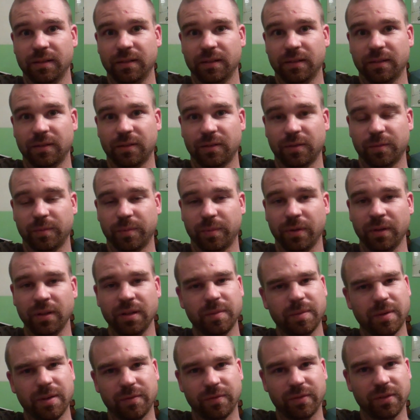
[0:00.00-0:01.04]
So
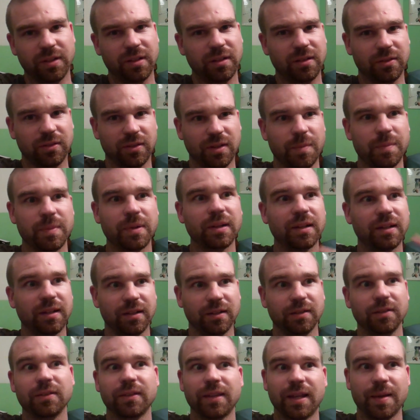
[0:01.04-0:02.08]
probably my videos up
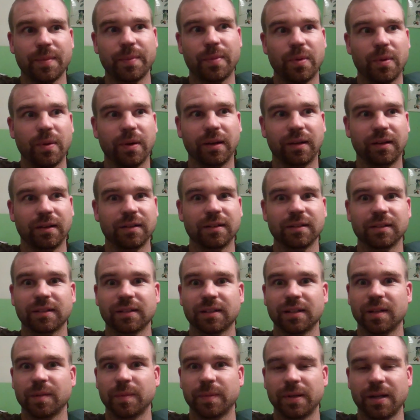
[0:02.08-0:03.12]
until that point are just
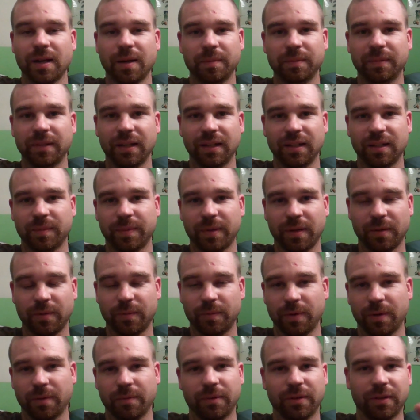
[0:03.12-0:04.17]
going to be updates
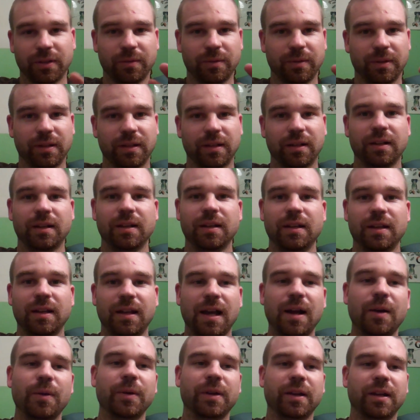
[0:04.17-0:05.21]
about what we're doing and
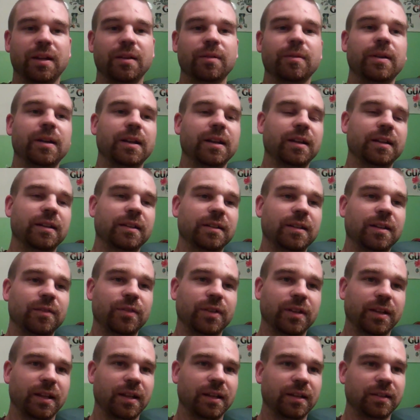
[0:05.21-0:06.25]
how we're getting ready and stuff
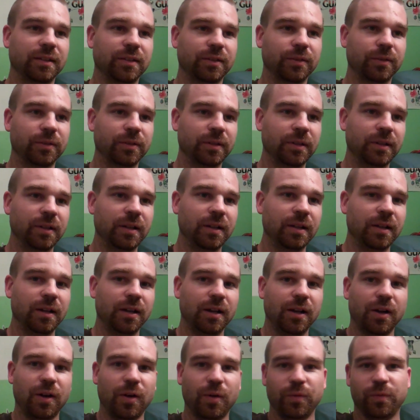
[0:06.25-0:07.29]
like that. So
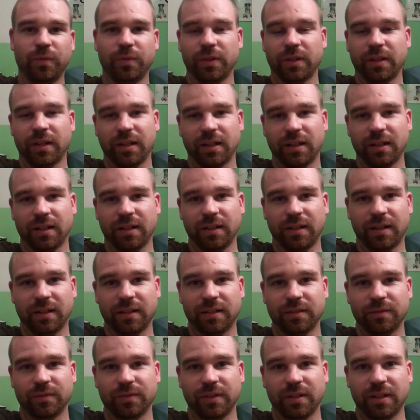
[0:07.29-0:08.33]
hopefully I get
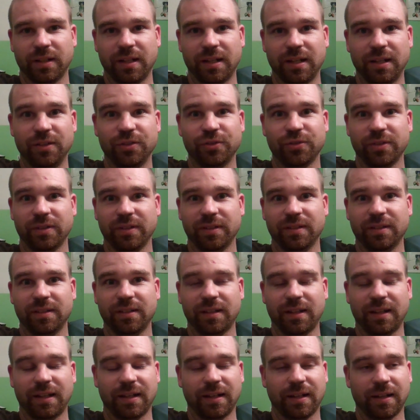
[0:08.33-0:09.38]
lots of uh,
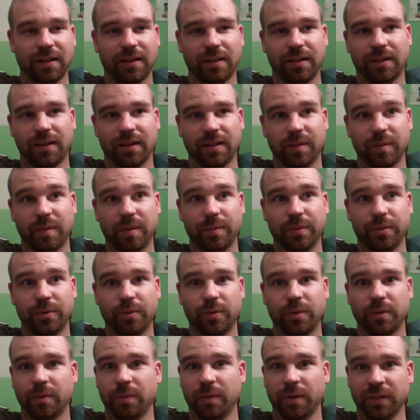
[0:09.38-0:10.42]
interest and I get lots of people
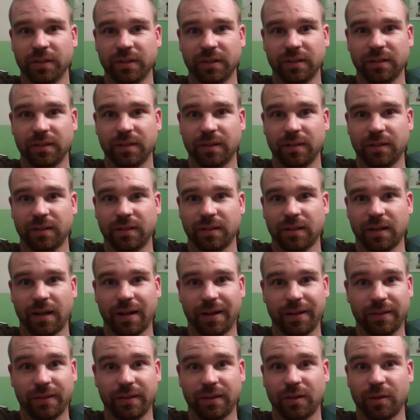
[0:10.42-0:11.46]
who want to watch it because
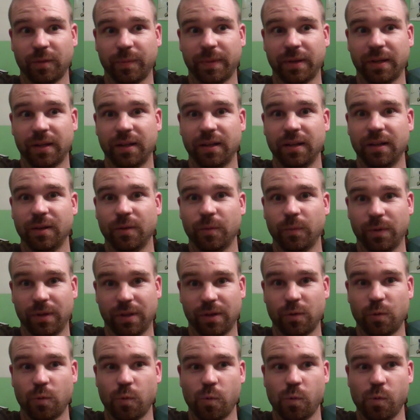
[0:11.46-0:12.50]
I think it'll be
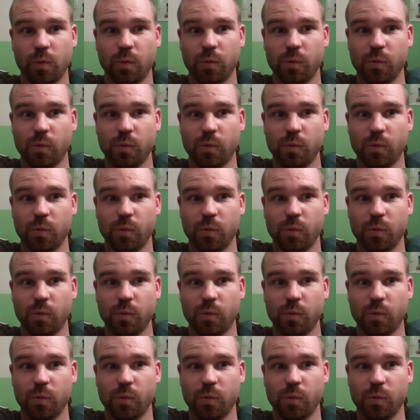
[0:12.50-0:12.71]
really cool.